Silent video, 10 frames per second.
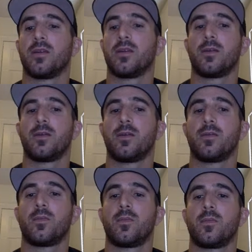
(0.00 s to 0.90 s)

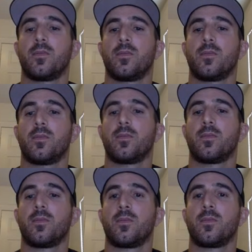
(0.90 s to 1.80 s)

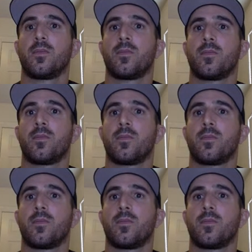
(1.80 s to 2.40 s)
(silence)